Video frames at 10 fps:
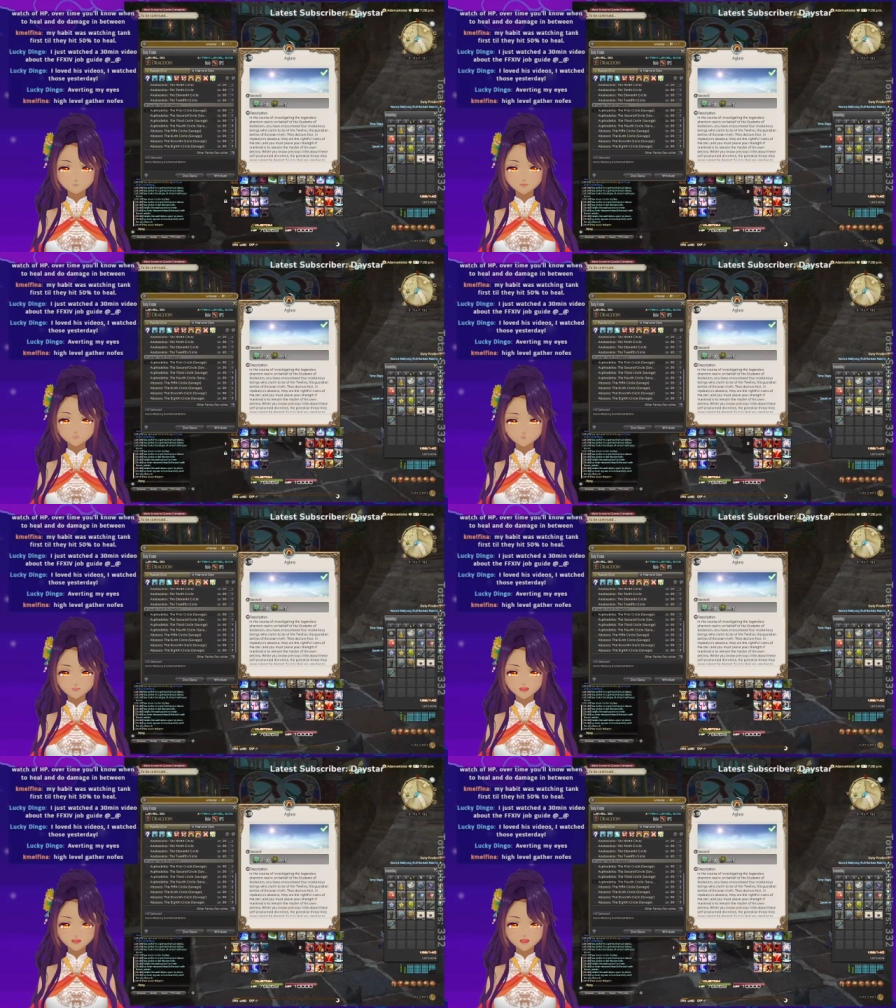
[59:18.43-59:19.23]
Let's
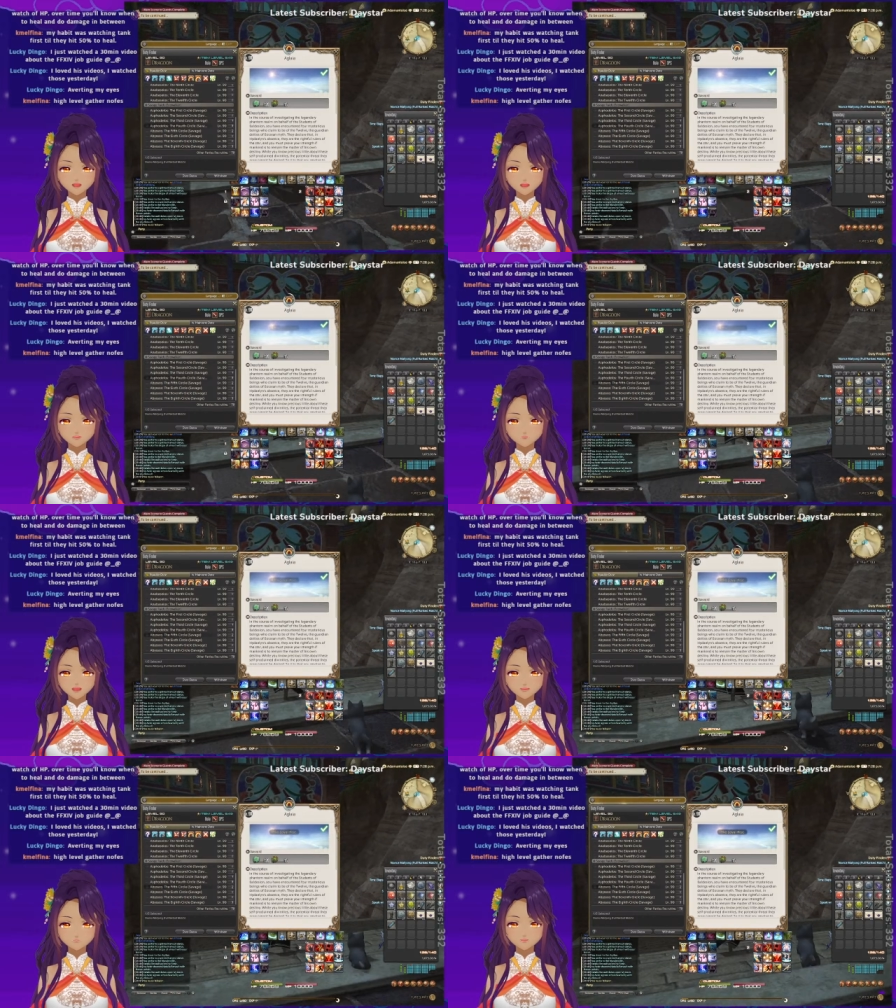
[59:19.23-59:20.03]
not do the Savage Rage, but
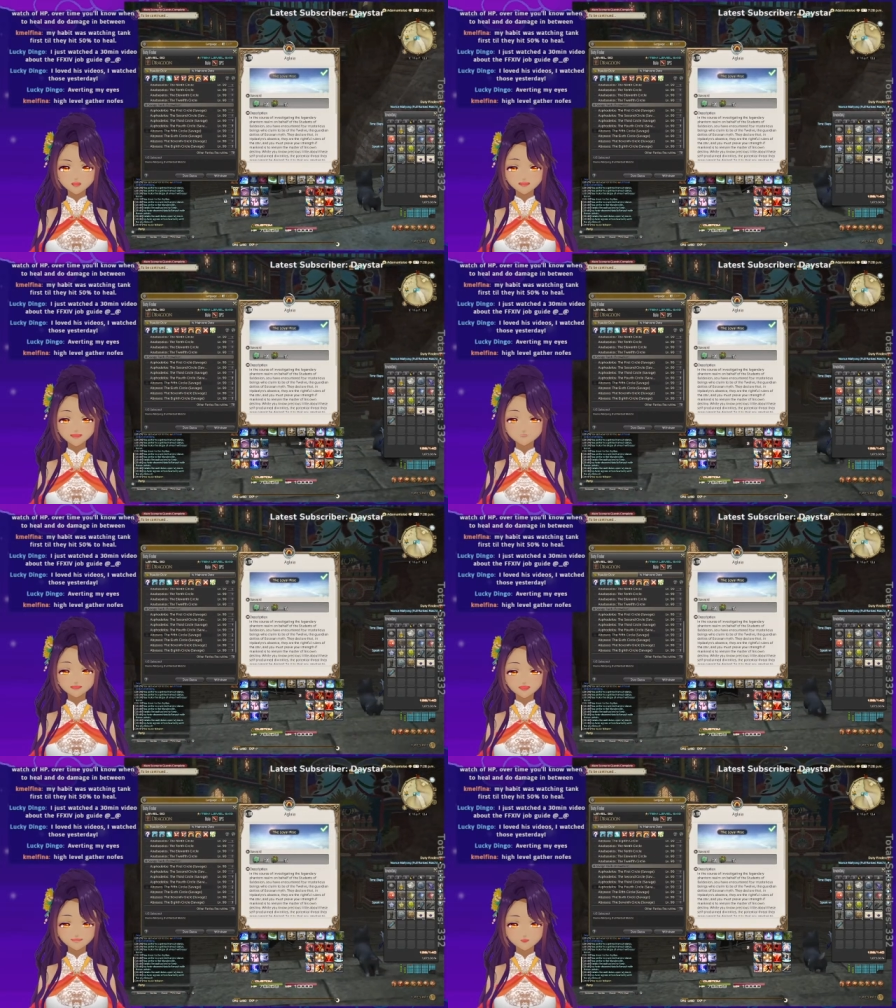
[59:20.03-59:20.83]
it looks like lots of
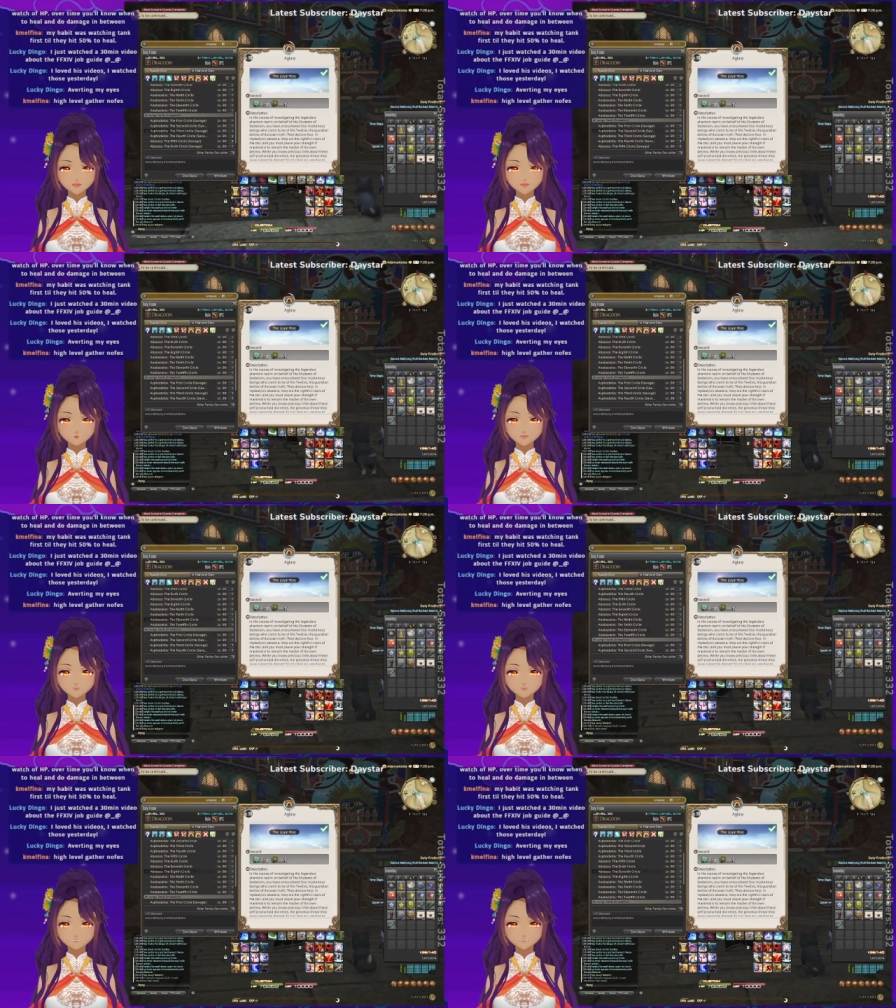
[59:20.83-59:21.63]
people are doing these
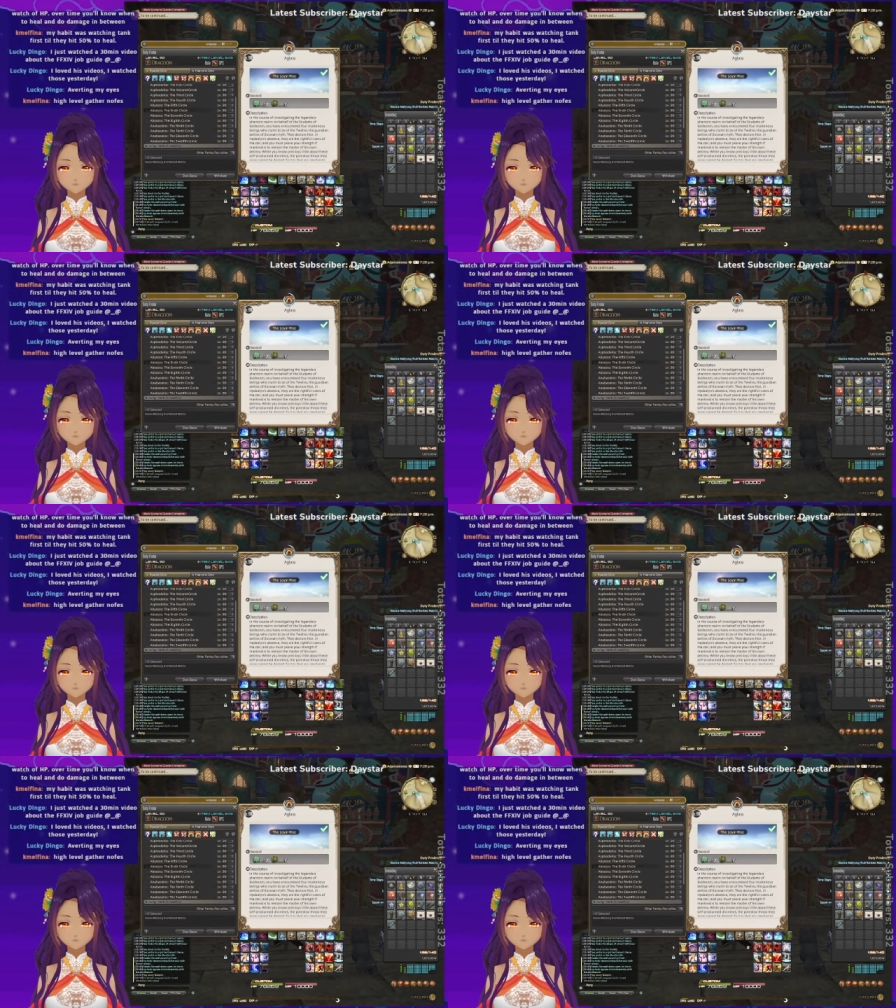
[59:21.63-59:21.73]
ones.